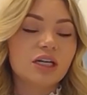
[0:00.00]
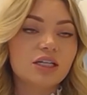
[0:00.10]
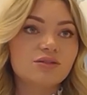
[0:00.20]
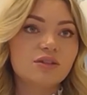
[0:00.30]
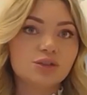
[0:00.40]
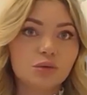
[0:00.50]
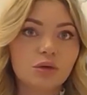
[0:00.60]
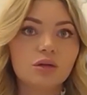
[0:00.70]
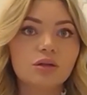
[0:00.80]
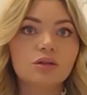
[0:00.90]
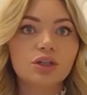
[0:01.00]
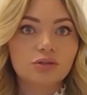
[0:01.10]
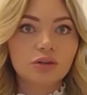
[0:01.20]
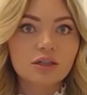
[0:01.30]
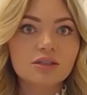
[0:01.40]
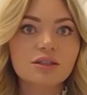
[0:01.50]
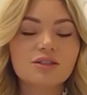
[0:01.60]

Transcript: individual units.